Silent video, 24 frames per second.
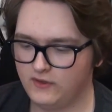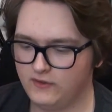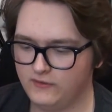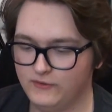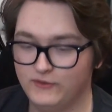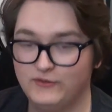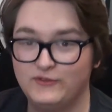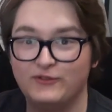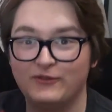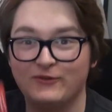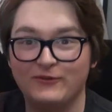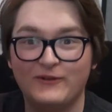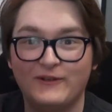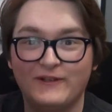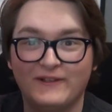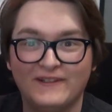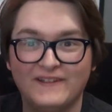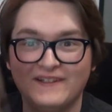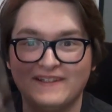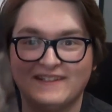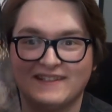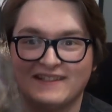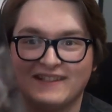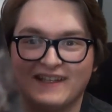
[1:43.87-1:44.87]
this is what it
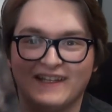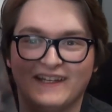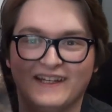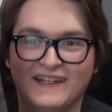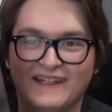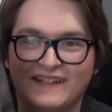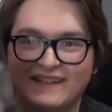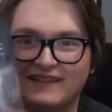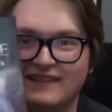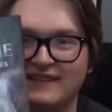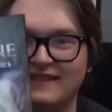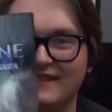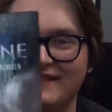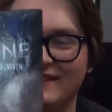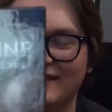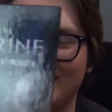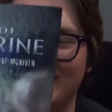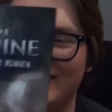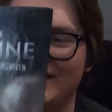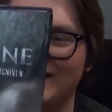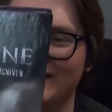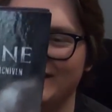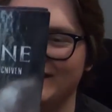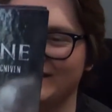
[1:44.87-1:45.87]
looks like. This is
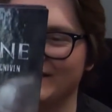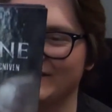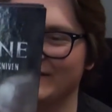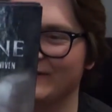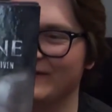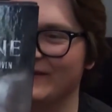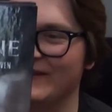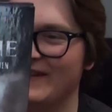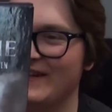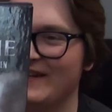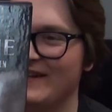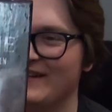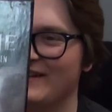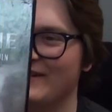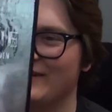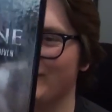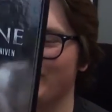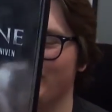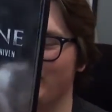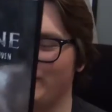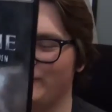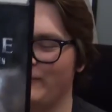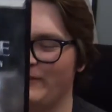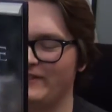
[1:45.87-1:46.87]
awesome. So
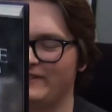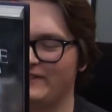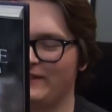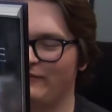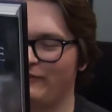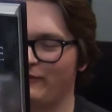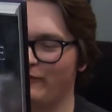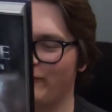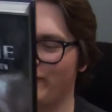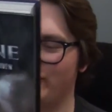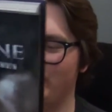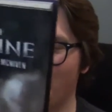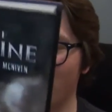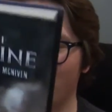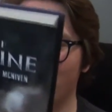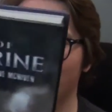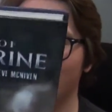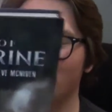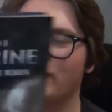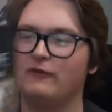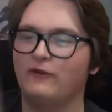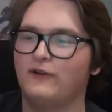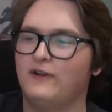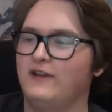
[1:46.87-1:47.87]
this is my Death of
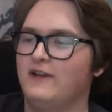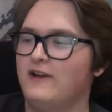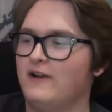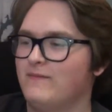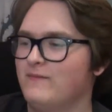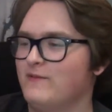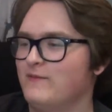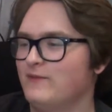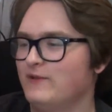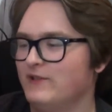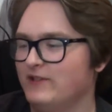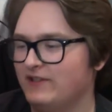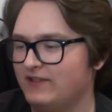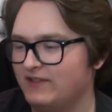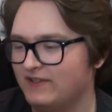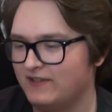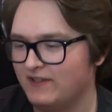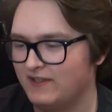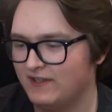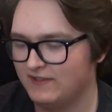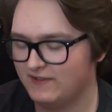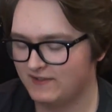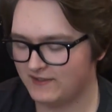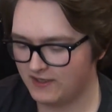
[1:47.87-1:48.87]
Wolverine
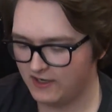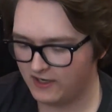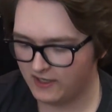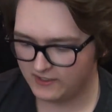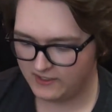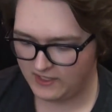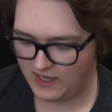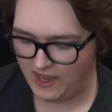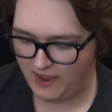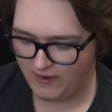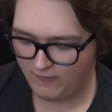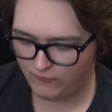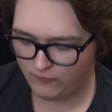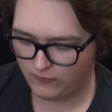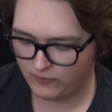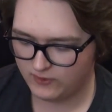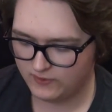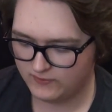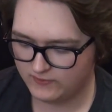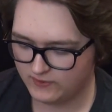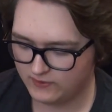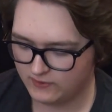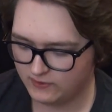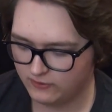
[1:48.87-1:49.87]
omnibus. It's got every
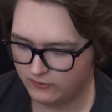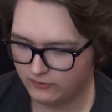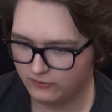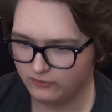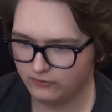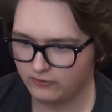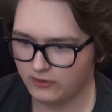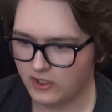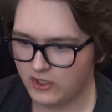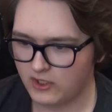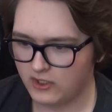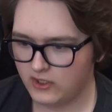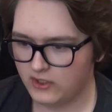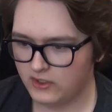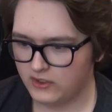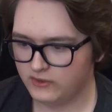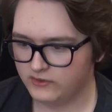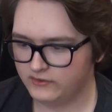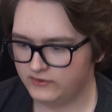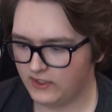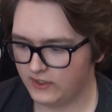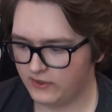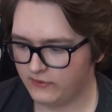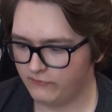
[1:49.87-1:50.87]
single
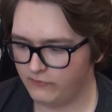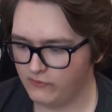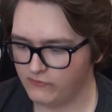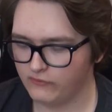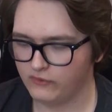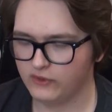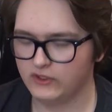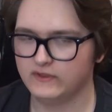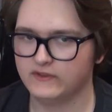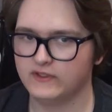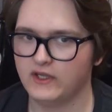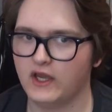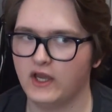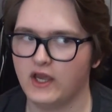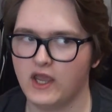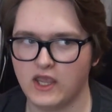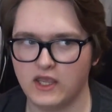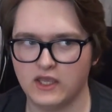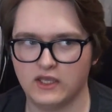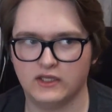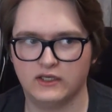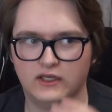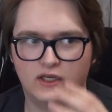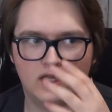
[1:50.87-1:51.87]
Death of Wolverine
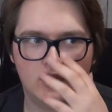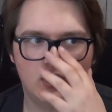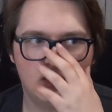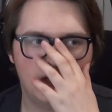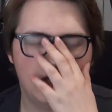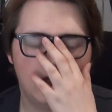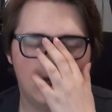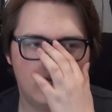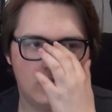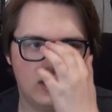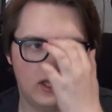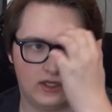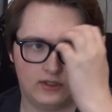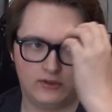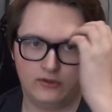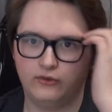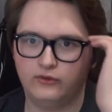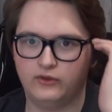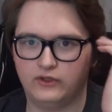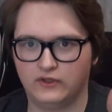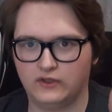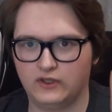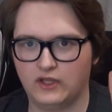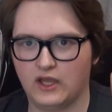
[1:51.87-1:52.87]
tie-in,
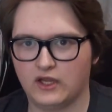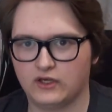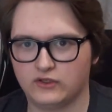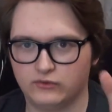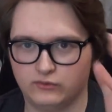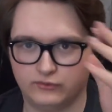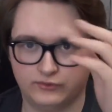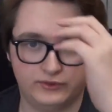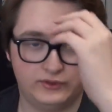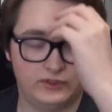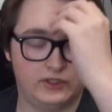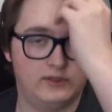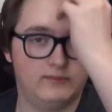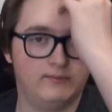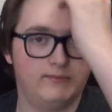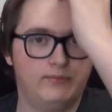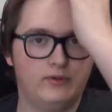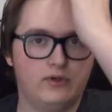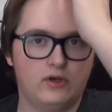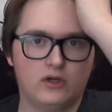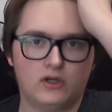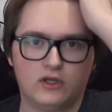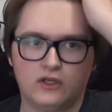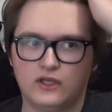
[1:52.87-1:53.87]
including the actual same
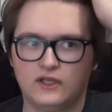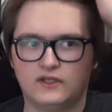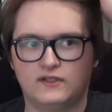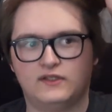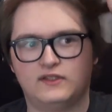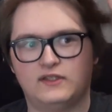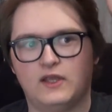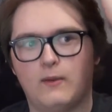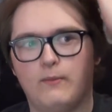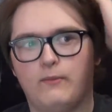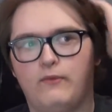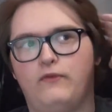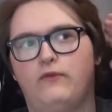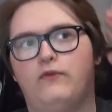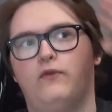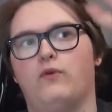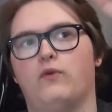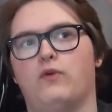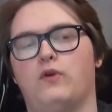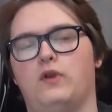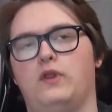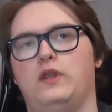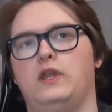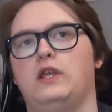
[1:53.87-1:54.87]
book, except
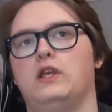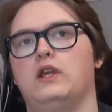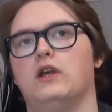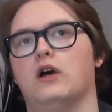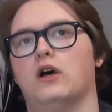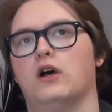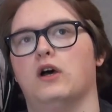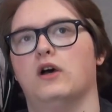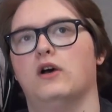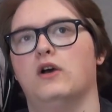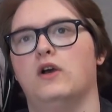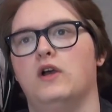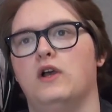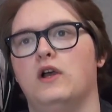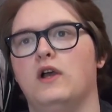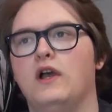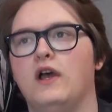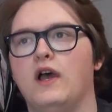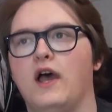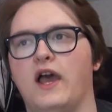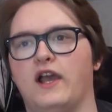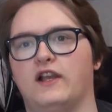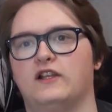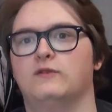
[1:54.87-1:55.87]
for the
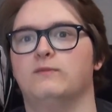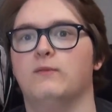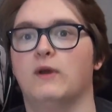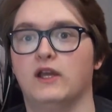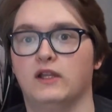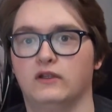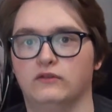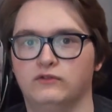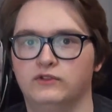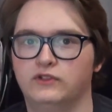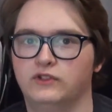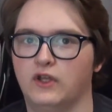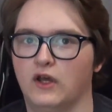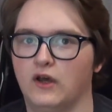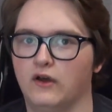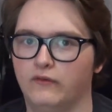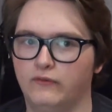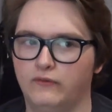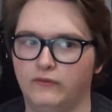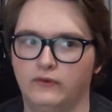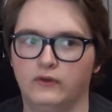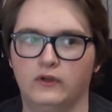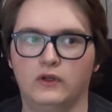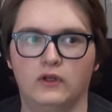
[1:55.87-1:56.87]
X-Men
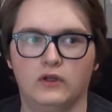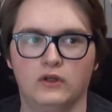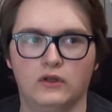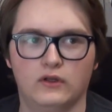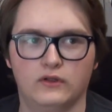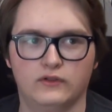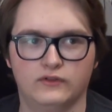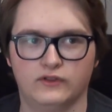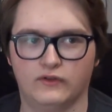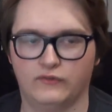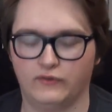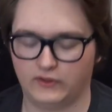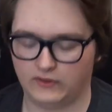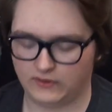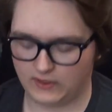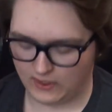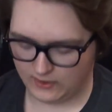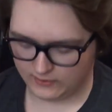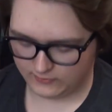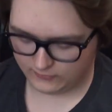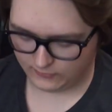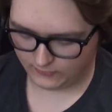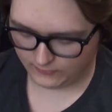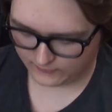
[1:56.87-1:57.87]
stuff like
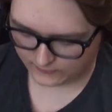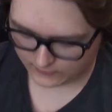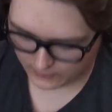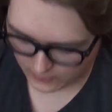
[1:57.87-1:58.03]
that. So it's